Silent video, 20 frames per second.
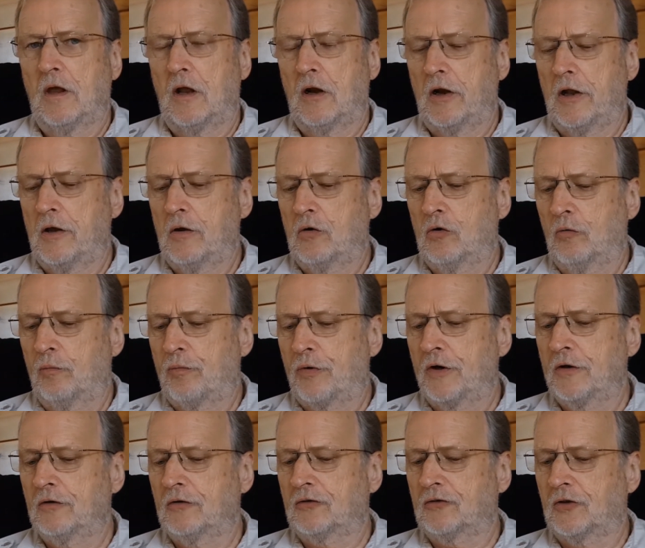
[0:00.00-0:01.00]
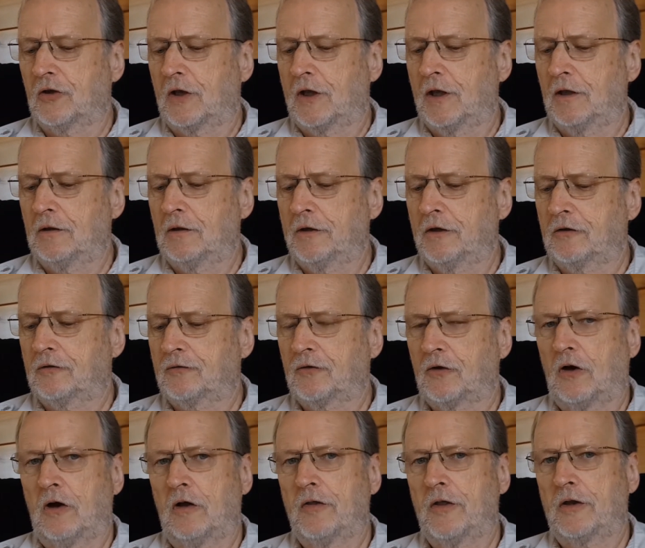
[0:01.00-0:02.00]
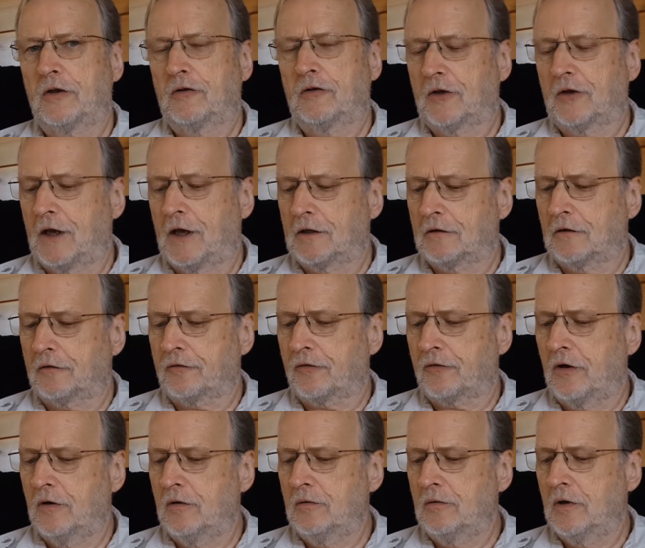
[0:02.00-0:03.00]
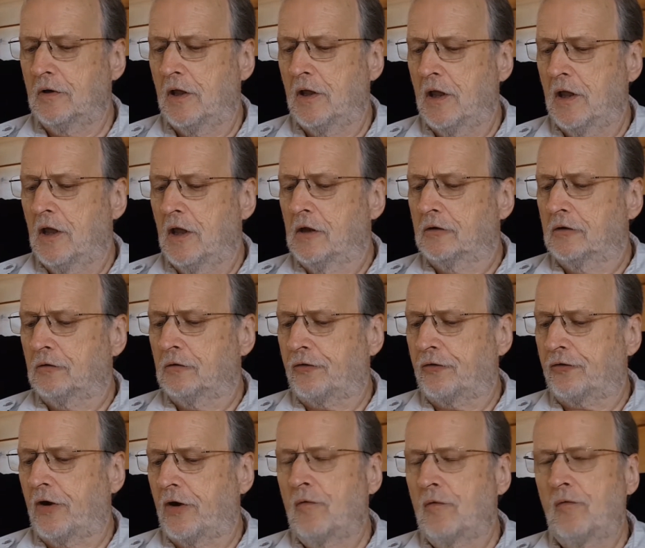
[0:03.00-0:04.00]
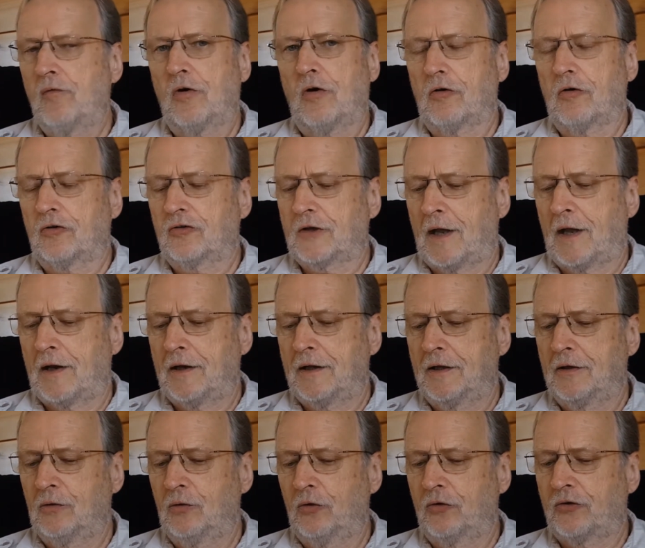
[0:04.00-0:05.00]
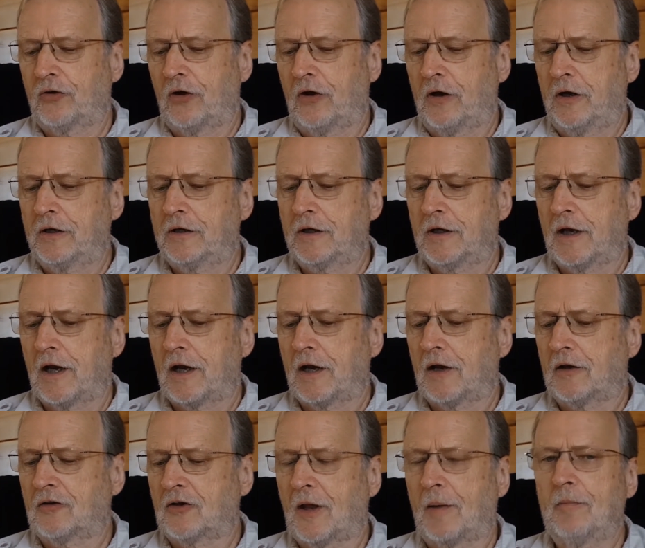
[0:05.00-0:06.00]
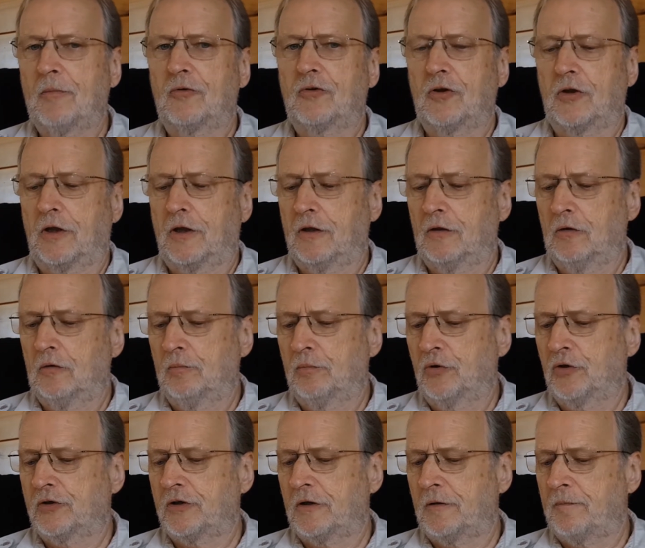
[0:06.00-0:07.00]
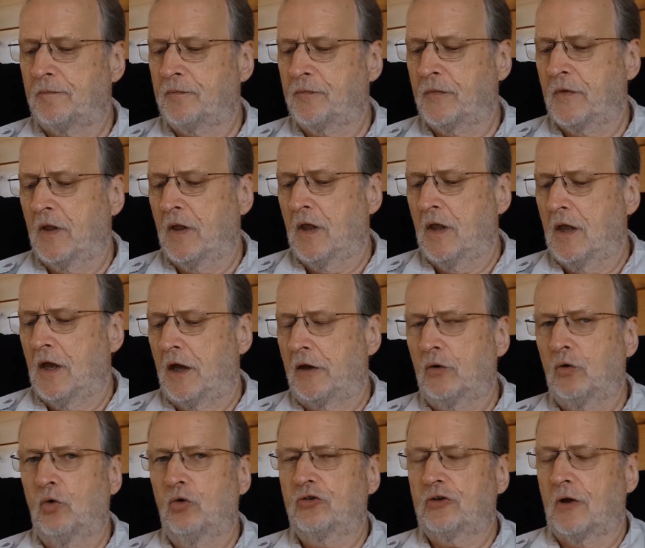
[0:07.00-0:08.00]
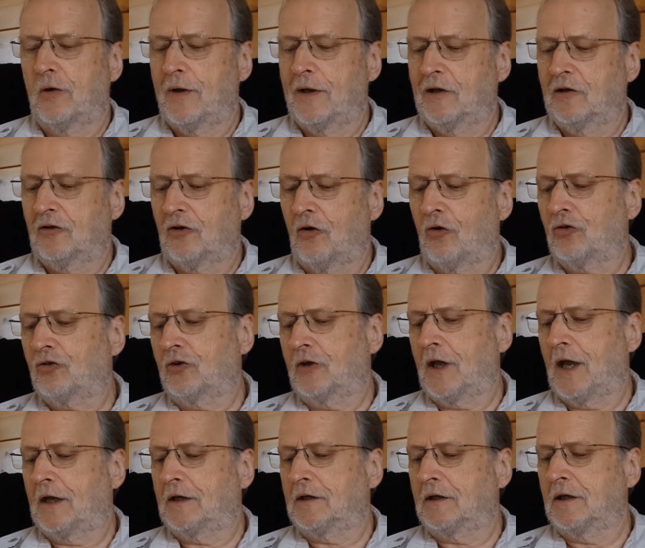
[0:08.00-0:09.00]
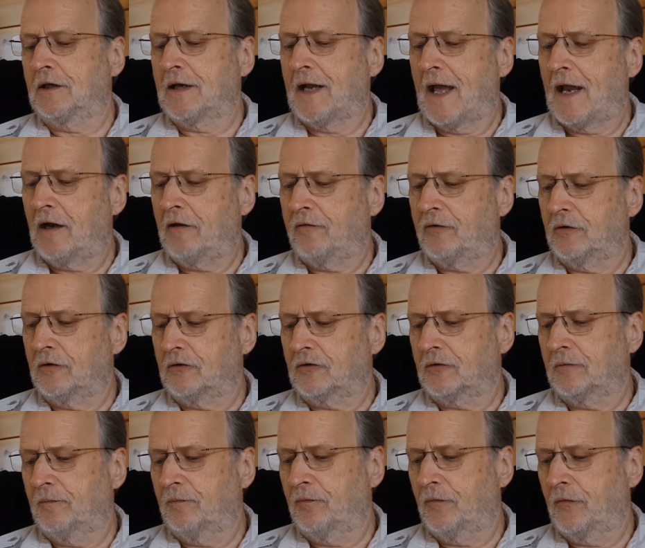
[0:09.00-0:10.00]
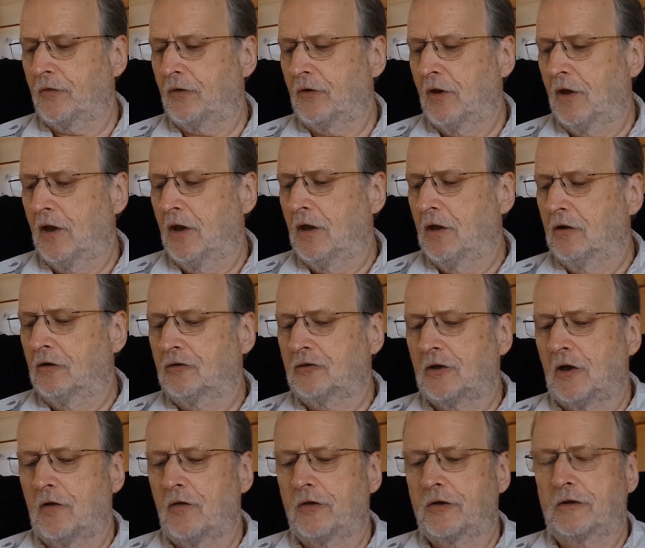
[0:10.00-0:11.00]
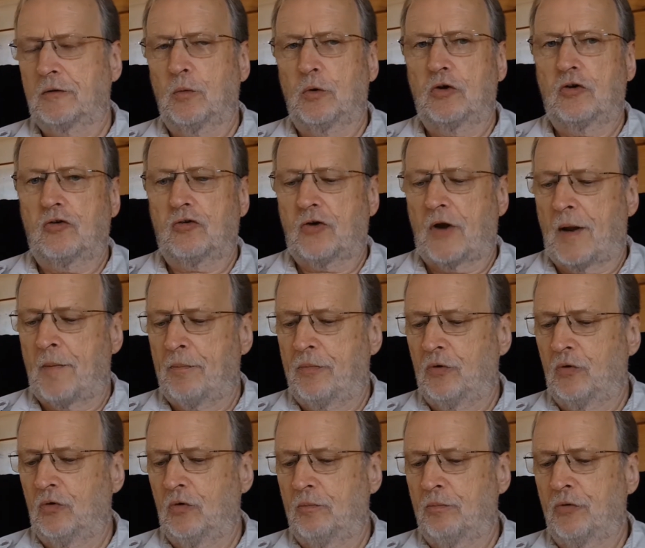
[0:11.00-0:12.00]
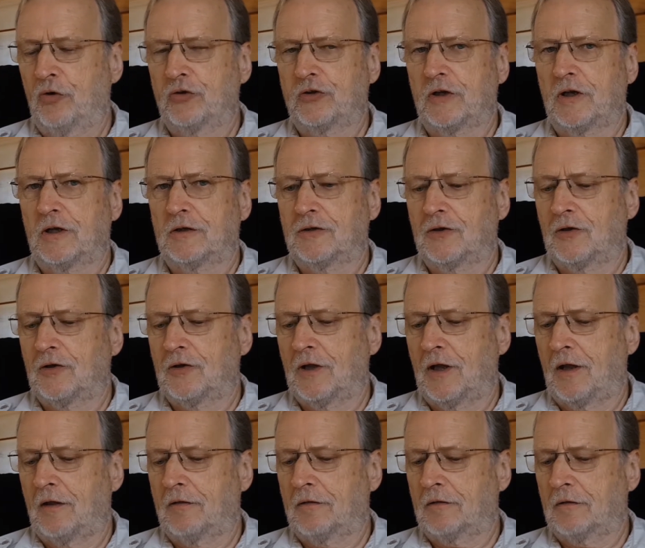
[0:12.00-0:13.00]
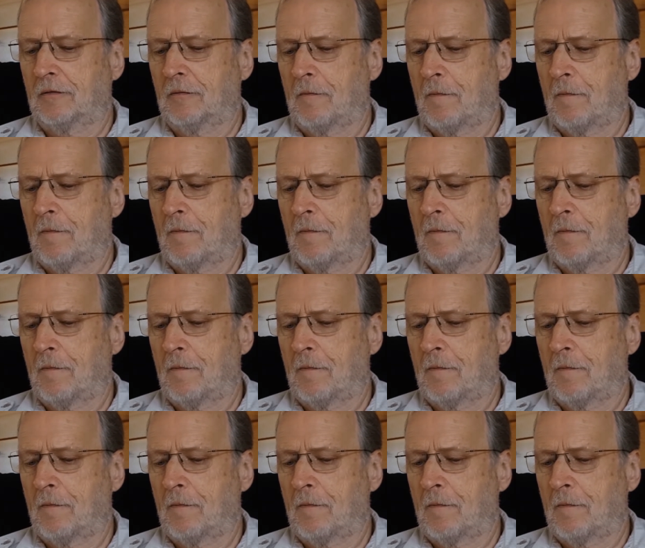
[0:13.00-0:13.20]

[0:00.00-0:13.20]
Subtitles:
a local prince to kill his father and take the throne, to throw rocks down a hillside in an attempt to kill Buddha, and also intoxicated an elephant so that he would trample Buddha to death.